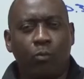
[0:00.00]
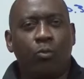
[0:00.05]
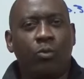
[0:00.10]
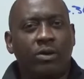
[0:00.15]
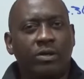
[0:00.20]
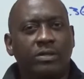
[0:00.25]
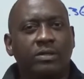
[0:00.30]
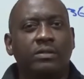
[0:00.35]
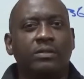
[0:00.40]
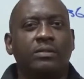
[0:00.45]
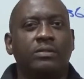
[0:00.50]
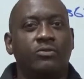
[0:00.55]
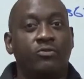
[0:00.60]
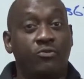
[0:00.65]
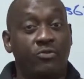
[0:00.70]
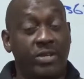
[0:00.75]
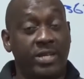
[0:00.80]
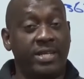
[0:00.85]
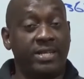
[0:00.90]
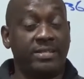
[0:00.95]
1
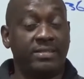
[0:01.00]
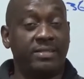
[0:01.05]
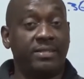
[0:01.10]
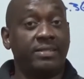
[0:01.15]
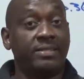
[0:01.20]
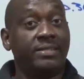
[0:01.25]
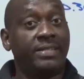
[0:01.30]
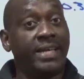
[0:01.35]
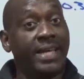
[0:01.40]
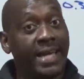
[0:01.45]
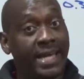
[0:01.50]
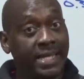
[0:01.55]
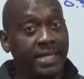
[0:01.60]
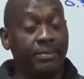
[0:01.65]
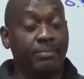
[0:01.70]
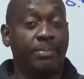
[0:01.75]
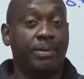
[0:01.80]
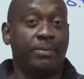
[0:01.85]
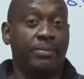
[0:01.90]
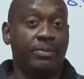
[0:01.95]
raised to
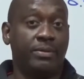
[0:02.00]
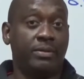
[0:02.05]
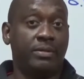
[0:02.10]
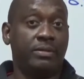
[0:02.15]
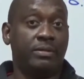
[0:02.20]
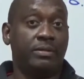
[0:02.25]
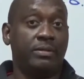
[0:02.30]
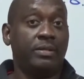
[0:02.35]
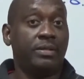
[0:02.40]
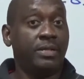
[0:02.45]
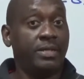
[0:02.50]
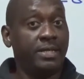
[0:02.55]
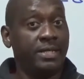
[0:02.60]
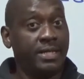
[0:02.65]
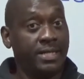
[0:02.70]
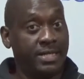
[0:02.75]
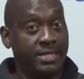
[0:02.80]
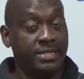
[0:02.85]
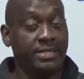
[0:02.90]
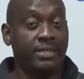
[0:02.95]
any power
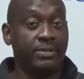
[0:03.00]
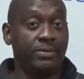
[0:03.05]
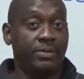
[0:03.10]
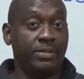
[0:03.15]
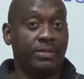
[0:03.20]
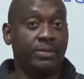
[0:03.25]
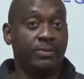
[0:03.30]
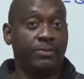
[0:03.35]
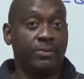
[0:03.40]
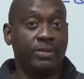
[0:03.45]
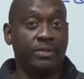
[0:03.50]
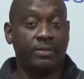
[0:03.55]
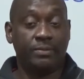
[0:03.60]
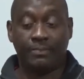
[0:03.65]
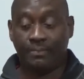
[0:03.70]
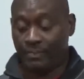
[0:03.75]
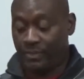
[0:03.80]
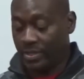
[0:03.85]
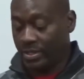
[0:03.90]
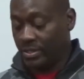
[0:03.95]
is equal to 1.
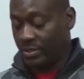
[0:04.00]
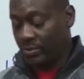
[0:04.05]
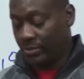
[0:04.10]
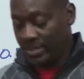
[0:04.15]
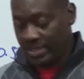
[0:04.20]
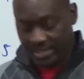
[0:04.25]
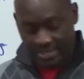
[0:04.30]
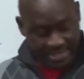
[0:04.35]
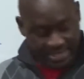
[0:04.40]
So in the